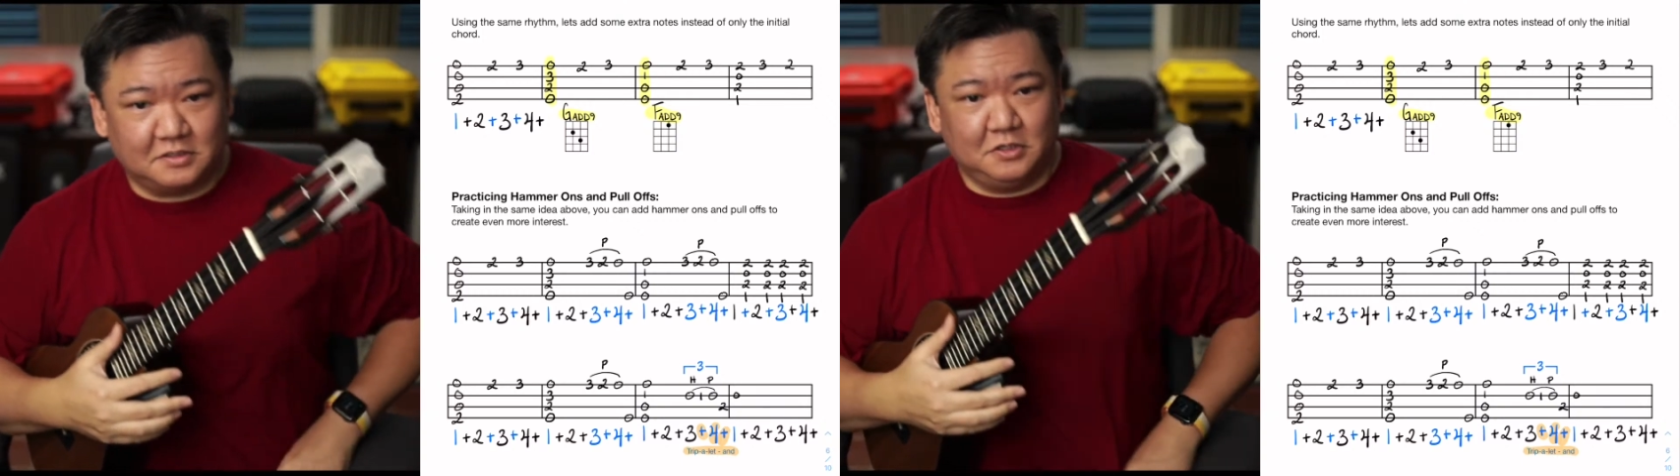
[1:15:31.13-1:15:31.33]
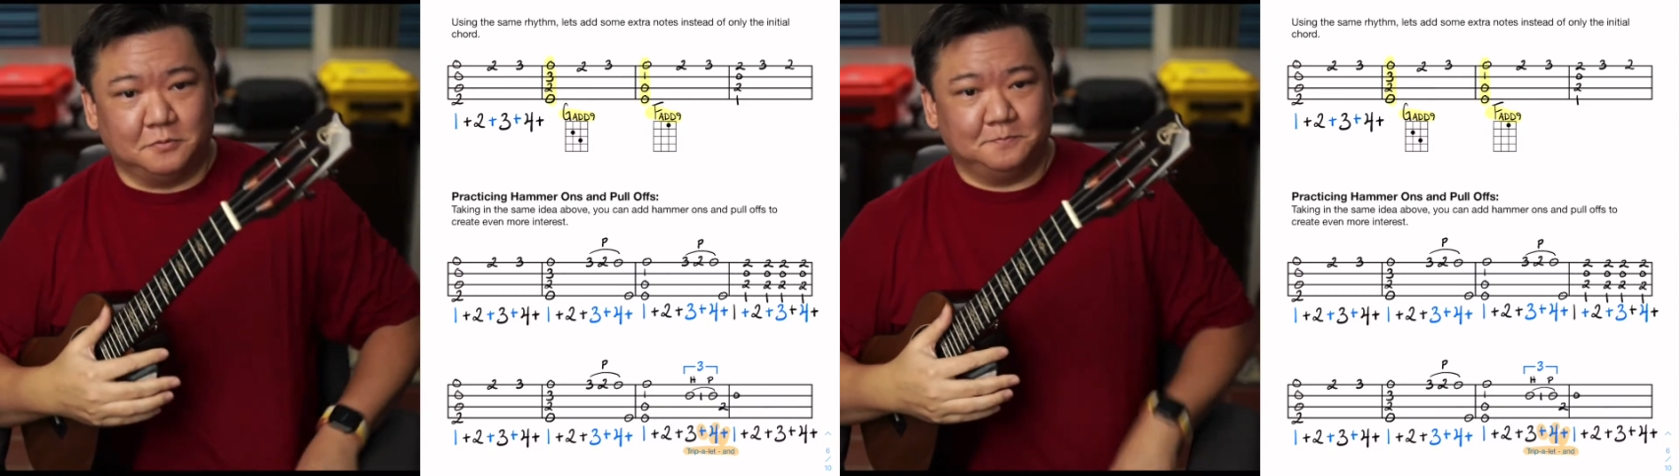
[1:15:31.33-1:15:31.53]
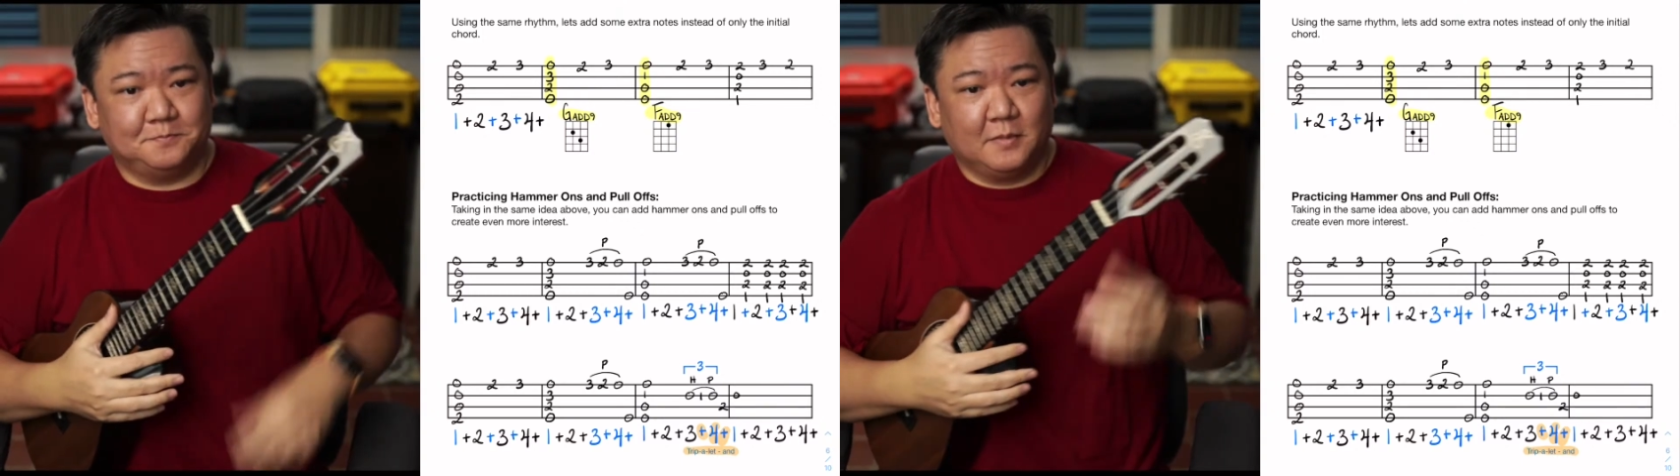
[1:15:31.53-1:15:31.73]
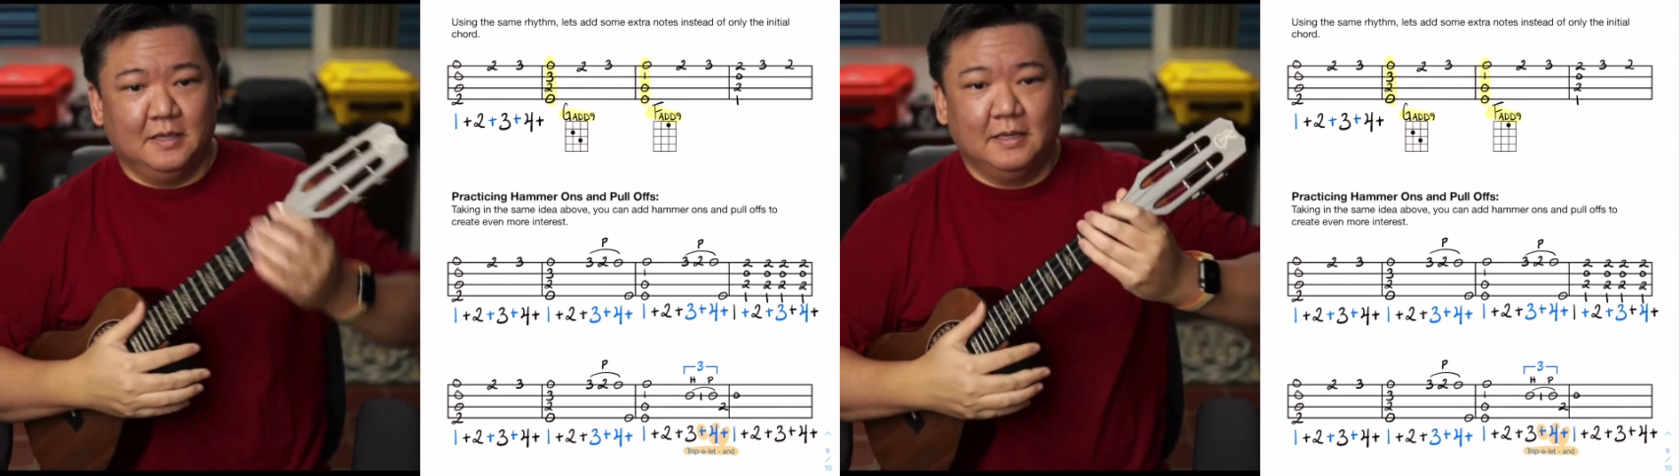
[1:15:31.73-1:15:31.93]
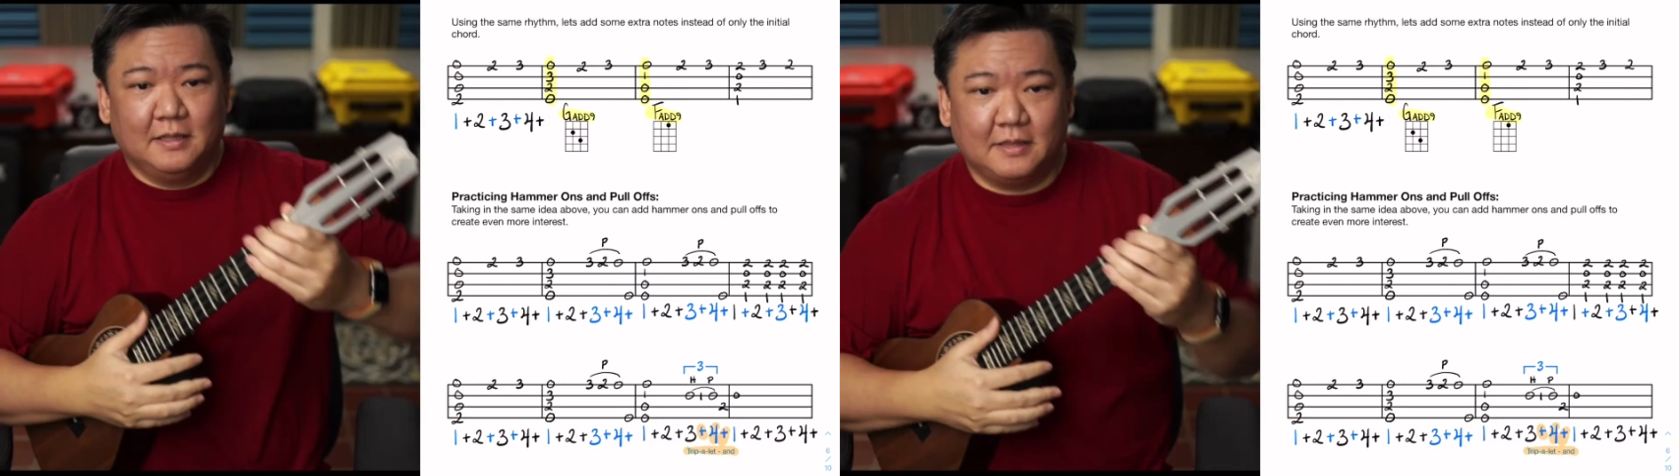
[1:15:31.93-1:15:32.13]
So
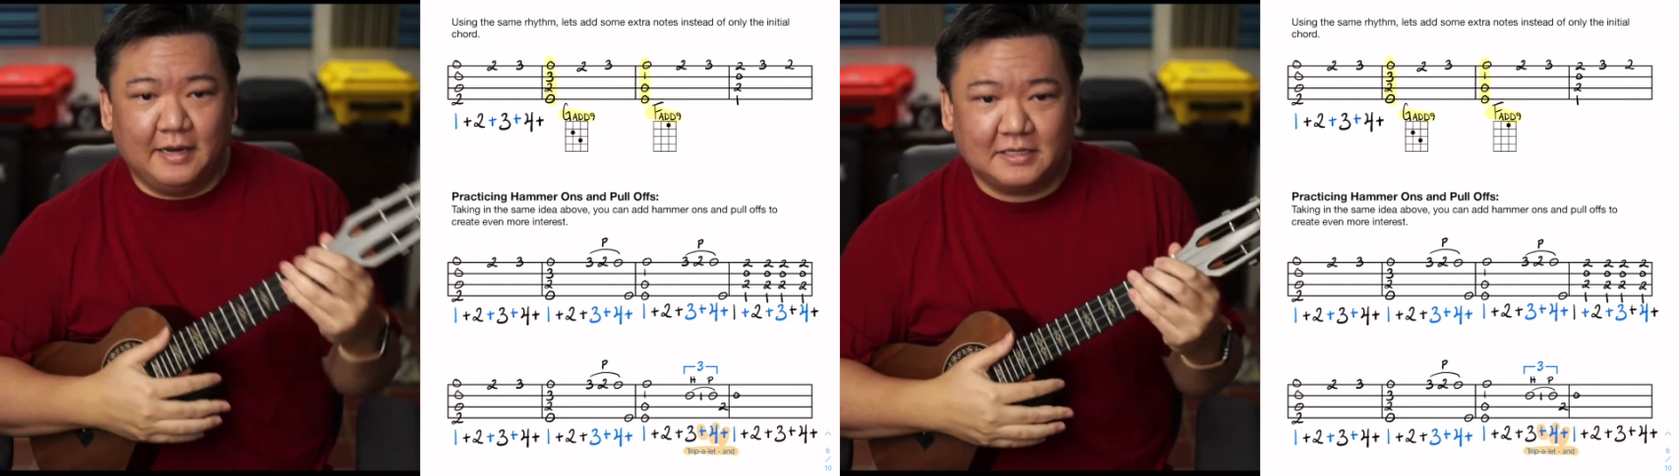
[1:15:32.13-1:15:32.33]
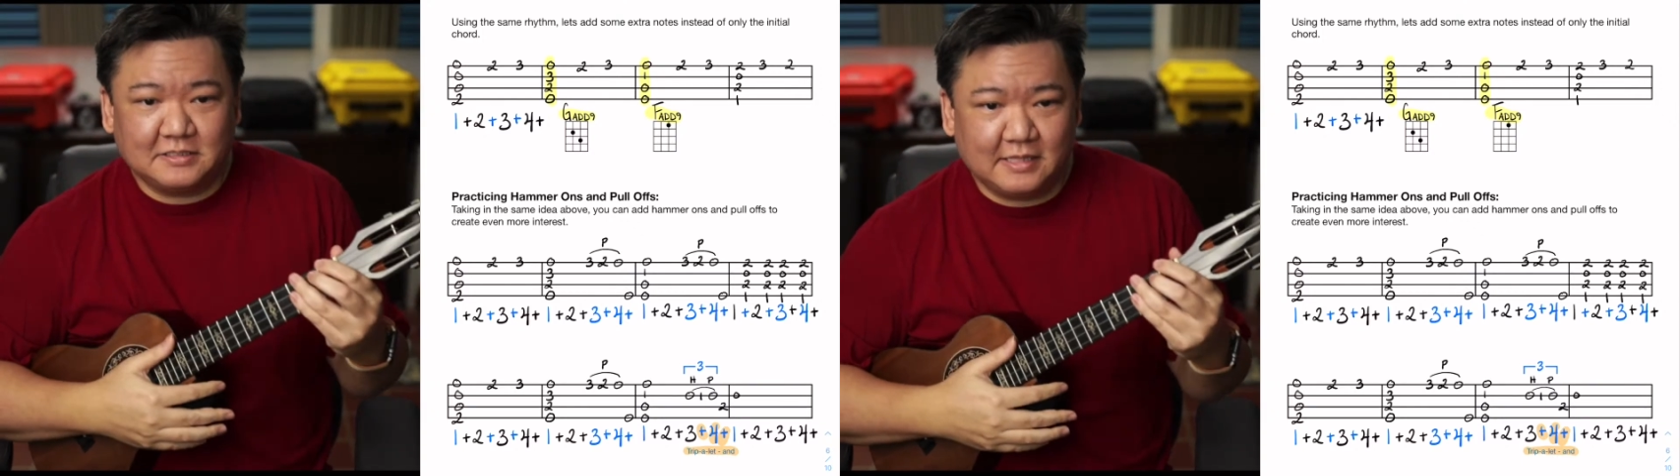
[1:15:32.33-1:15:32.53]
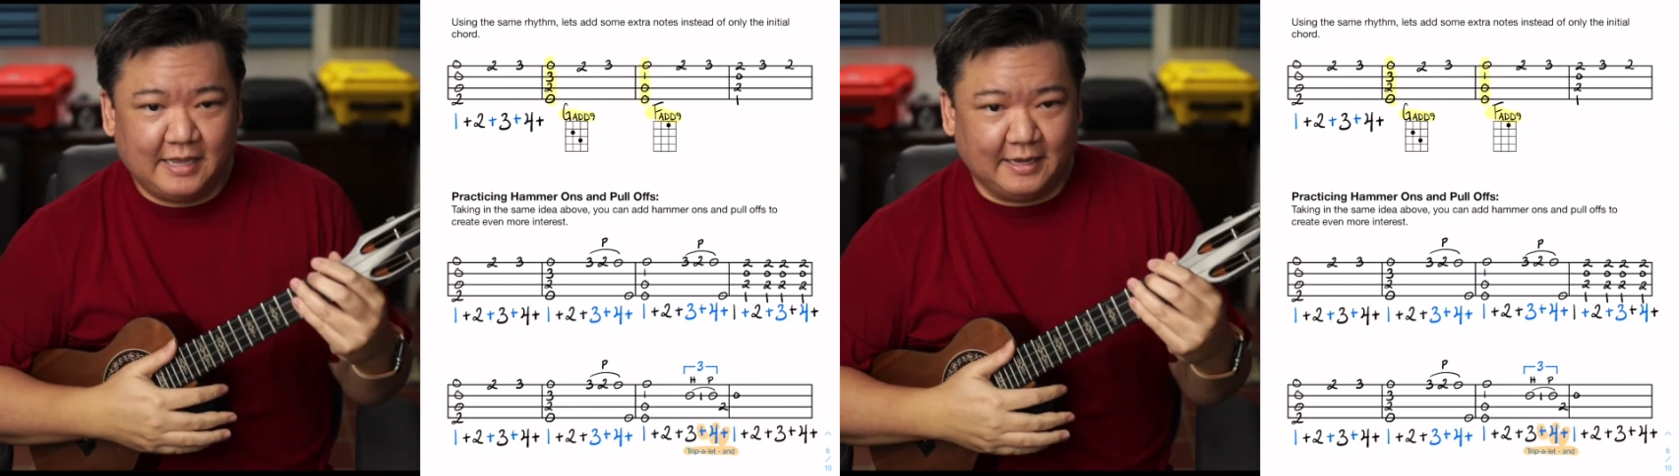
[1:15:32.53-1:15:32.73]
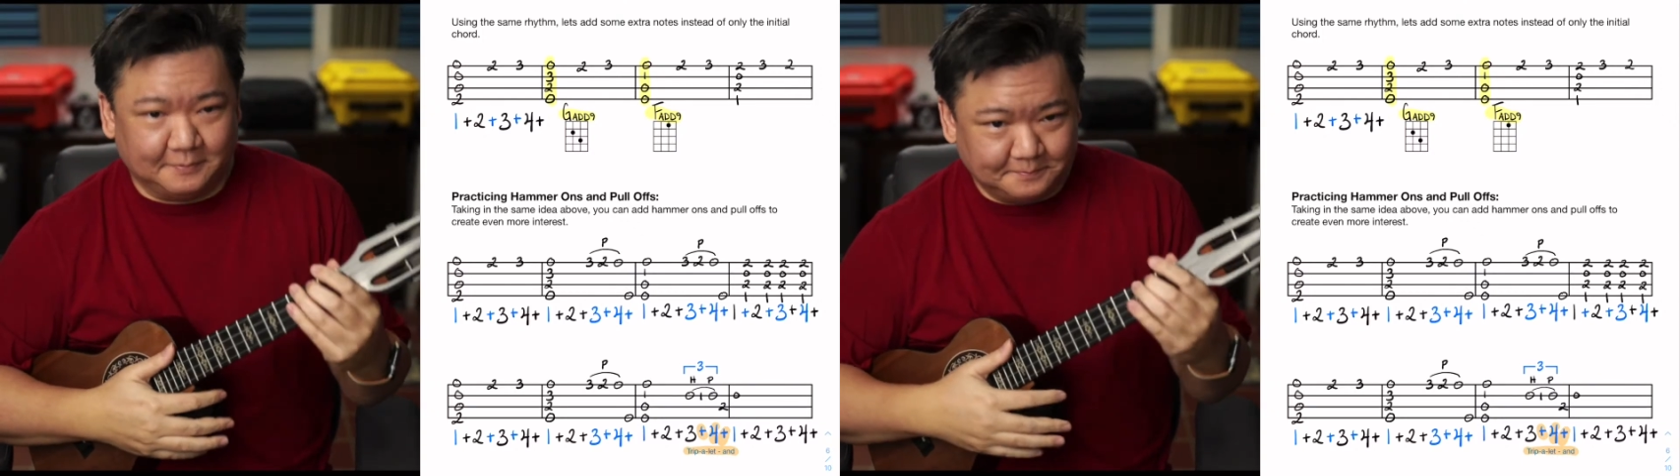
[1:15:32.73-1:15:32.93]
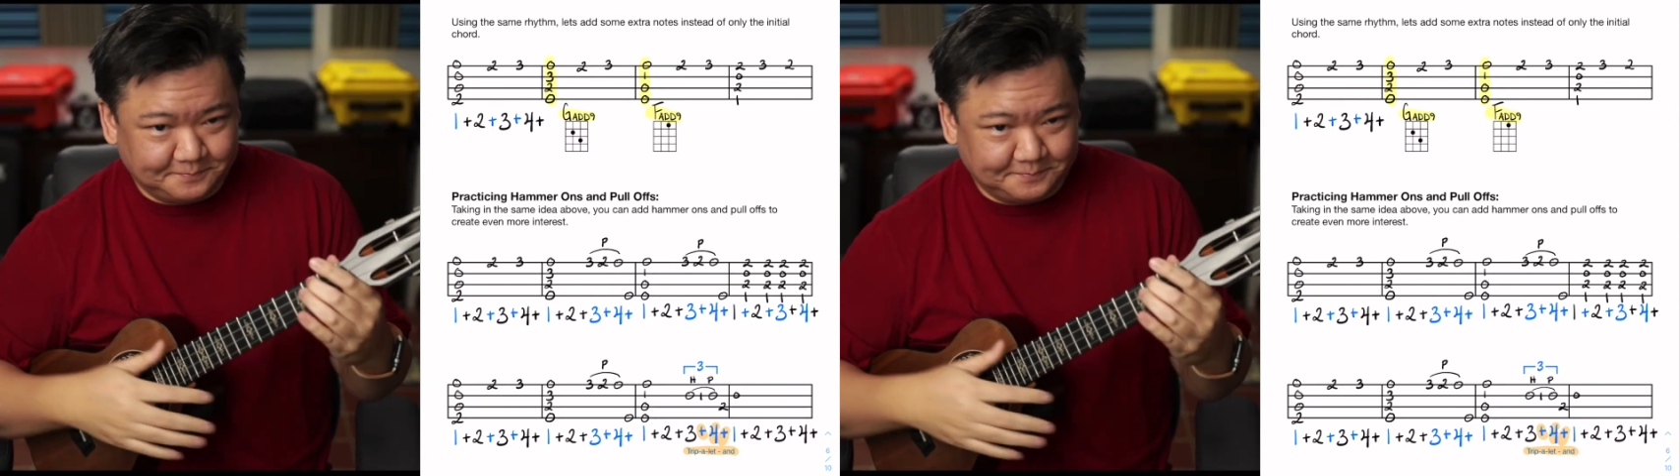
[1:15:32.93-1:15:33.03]
the next line,